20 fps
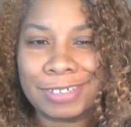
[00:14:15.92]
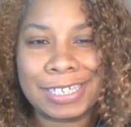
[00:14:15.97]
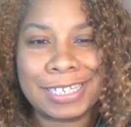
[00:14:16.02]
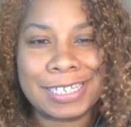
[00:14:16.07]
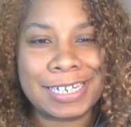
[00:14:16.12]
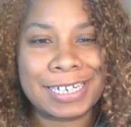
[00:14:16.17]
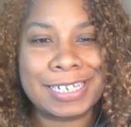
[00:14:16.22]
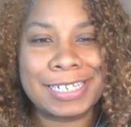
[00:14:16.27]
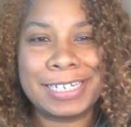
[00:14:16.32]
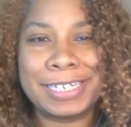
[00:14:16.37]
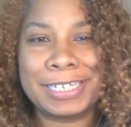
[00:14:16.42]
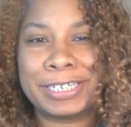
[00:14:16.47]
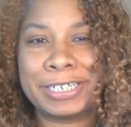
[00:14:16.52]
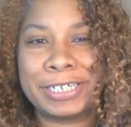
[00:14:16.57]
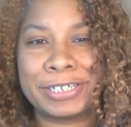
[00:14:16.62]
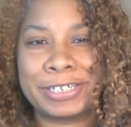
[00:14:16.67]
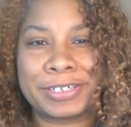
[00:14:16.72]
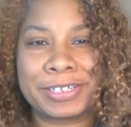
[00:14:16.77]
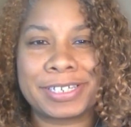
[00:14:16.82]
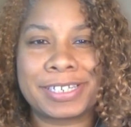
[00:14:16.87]
16
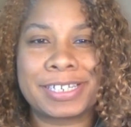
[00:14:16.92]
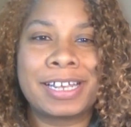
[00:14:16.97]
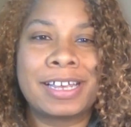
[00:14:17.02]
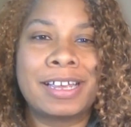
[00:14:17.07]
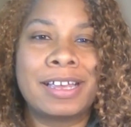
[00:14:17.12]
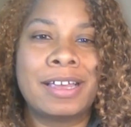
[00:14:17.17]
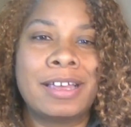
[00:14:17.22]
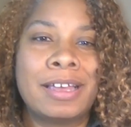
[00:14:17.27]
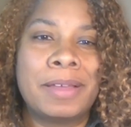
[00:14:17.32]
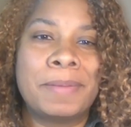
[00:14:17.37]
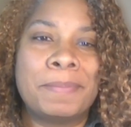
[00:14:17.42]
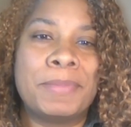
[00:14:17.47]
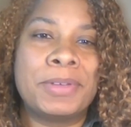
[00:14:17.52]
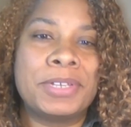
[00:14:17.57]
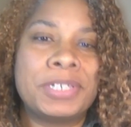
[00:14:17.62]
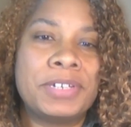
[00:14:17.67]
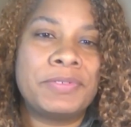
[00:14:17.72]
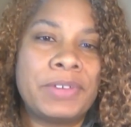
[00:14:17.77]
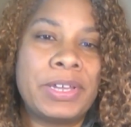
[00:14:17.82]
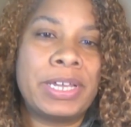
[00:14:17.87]
years,
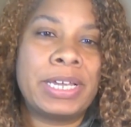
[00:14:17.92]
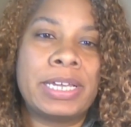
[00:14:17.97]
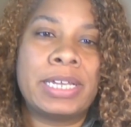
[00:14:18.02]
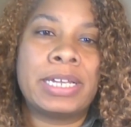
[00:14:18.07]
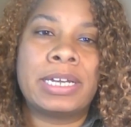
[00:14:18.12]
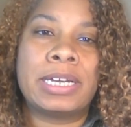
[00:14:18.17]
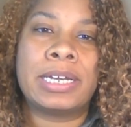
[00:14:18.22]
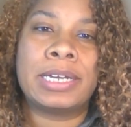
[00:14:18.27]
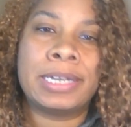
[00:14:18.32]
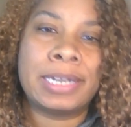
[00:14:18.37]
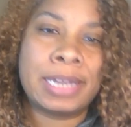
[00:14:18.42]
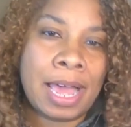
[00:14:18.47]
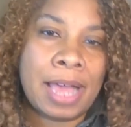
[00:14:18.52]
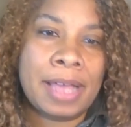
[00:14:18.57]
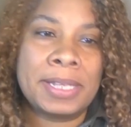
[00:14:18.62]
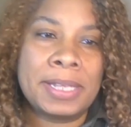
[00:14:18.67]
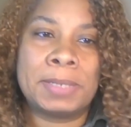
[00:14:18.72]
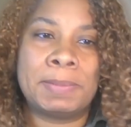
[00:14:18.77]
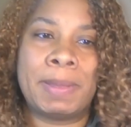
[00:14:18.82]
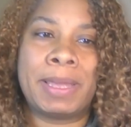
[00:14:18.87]
most of it
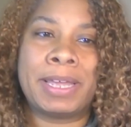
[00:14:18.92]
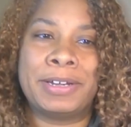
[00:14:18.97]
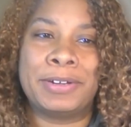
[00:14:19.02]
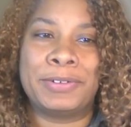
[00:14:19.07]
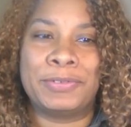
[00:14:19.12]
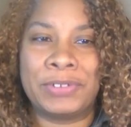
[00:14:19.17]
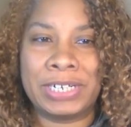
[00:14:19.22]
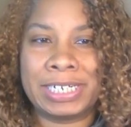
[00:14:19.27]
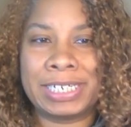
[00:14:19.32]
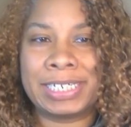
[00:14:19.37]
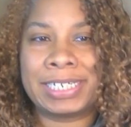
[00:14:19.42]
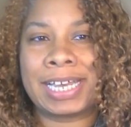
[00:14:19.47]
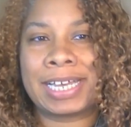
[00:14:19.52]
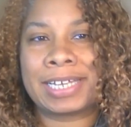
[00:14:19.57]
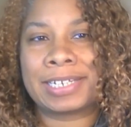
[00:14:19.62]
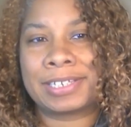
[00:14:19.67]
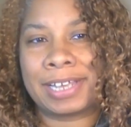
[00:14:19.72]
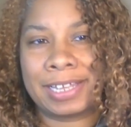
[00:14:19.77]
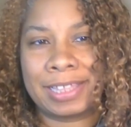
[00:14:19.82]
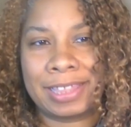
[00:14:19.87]
not spent reading
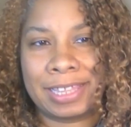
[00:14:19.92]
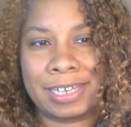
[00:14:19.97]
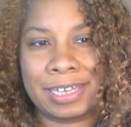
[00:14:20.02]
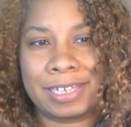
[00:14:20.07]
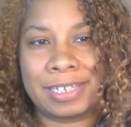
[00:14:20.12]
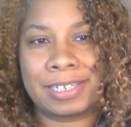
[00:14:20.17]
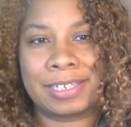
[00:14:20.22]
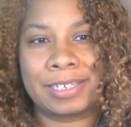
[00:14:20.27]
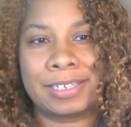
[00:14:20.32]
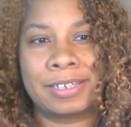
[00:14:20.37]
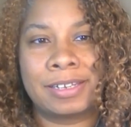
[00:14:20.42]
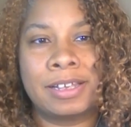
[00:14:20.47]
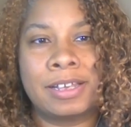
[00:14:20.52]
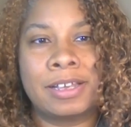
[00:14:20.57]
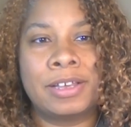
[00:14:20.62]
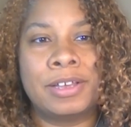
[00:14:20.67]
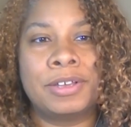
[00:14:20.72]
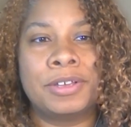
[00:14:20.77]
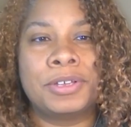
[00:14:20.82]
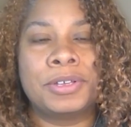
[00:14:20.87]
texts like this.
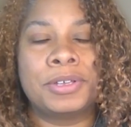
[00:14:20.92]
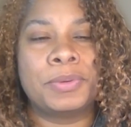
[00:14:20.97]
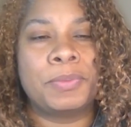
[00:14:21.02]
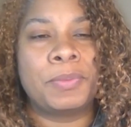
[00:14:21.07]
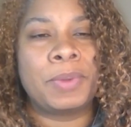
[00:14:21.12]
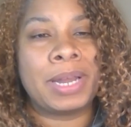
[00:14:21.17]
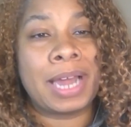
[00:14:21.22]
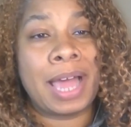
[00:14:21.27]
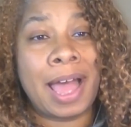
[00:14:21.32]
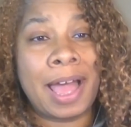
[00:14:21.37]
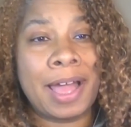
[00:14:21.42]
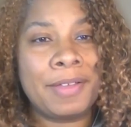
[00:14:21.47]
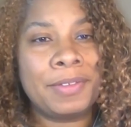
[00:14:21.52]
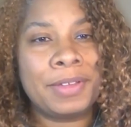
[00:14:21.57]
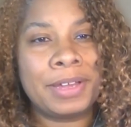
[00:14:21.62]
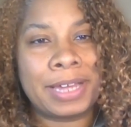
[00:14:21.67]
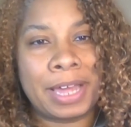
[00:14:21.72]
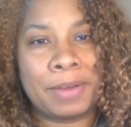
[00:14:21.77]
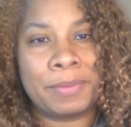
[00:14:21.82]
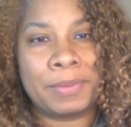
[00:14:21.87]
When I
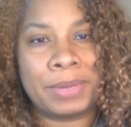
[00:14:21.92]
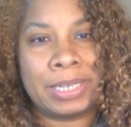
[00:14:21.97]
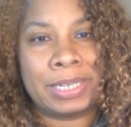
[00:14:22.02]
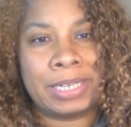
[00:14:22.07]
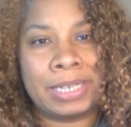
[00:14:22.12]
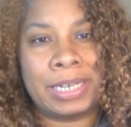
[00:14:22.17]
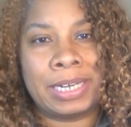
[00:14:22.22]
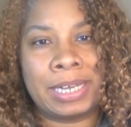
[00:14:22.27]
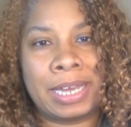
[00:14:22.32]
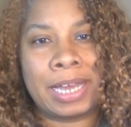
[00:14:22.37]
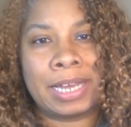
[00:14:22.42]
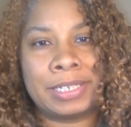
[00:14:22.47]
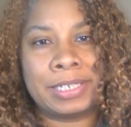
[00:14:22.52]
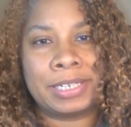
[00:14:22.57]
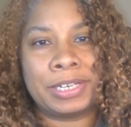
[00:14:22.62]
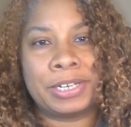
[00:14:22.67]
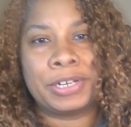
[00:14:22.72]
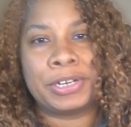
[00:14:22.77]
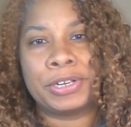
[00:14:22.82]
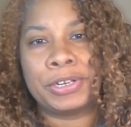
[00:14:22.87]
look at Wheatley, I
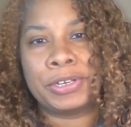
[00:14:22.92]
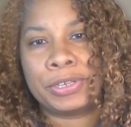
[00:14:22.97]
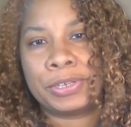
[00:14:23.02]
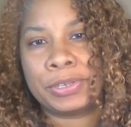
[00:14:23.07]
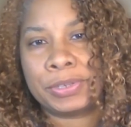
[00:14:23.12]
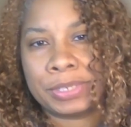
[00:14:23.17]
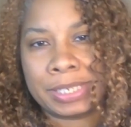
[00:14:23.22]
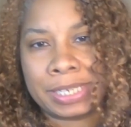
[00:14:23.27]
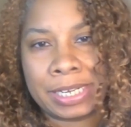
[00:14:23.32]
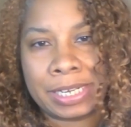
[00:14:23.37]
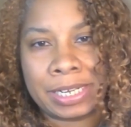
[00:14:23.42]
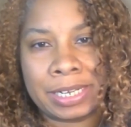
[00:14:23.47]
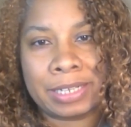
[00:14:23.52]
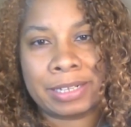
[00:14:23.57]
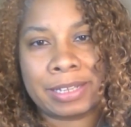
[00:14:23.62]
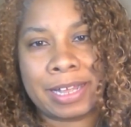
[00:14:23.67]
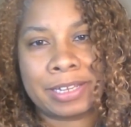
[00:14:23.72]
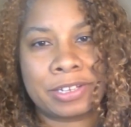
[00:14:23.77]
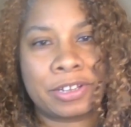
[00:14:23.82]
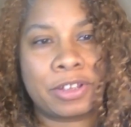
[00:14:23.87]
see her using
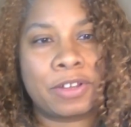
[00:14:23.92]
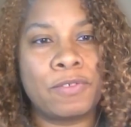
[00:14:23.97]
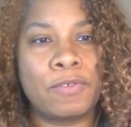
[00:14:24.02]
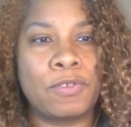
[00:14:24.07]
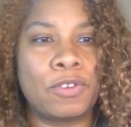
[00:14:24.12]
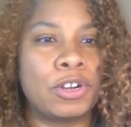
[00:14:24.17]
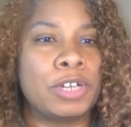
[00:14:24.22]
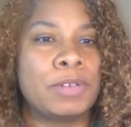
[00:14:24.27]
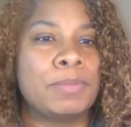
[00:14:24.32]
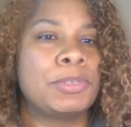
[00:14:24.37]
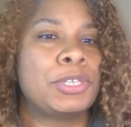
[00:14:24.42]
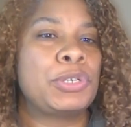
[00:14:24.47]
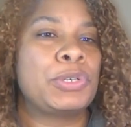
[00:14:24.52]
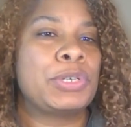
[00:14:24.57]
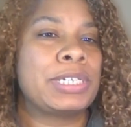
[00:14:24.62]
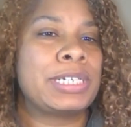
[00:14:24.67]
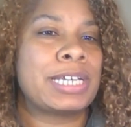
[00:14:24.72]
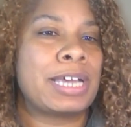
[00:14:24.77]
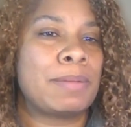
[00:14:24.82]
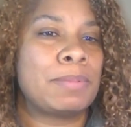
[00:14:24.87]
classical forms to
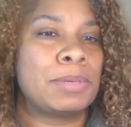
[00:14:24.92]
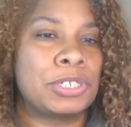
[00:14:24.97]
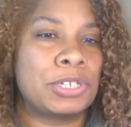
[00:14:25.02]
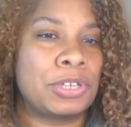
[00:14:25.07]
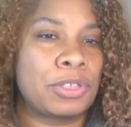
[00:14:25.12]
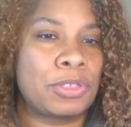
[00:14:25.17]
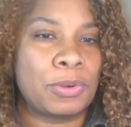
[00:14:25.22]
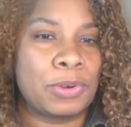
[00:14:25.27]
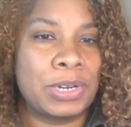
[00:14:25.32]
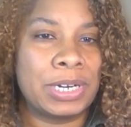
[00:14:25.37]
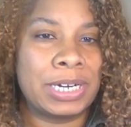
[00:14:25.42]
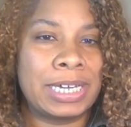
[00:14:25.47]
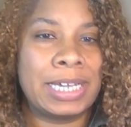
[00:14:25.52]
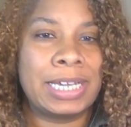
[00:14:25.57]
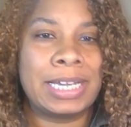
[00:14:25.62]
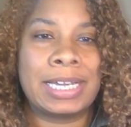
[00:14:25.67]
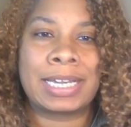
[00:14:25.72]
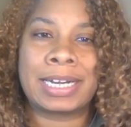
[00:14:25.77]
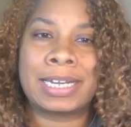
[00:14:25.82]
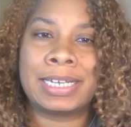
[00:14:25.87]
establish
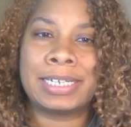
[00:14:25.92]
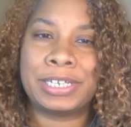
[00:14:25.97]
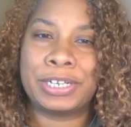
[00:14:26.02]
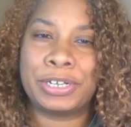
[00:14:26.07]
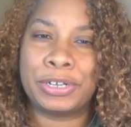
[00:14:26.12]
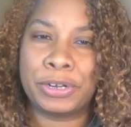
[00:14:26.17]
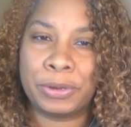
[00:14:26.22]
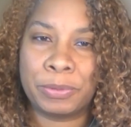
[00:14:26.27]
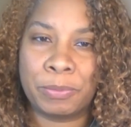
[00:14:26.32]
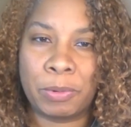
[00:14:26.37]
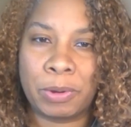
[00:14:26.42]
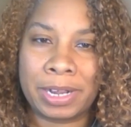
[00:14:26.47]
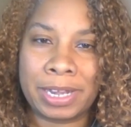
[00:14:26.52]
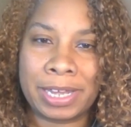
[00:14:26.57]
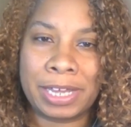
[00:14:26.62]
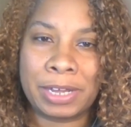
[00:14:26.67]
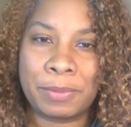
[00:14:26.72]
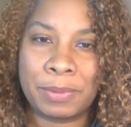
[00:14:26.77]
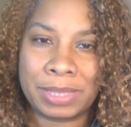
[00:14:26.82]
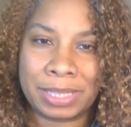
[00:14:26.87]
authority, and I see her
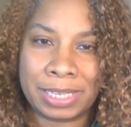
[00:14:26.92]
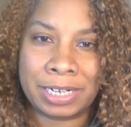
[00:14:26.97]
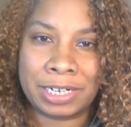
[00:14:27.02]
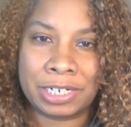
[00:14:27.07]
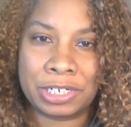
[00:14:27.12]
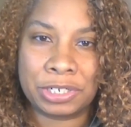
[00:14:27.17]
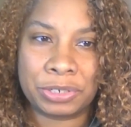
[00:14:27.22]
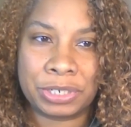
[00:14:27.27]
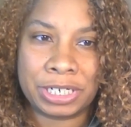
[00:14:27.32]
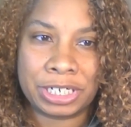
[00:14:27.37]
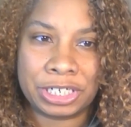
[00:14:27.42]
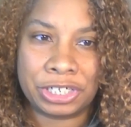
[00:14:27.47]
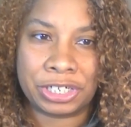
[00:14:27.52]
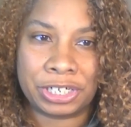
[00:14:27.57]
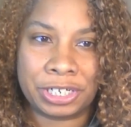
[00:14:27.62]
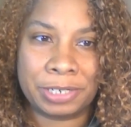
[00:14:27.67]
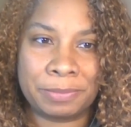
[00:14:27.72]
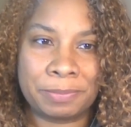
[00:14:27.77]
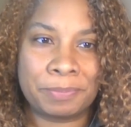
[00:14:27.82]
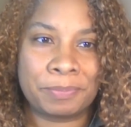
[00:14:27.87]
working within a
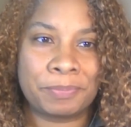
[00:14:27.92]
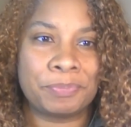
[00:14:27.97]
tradition.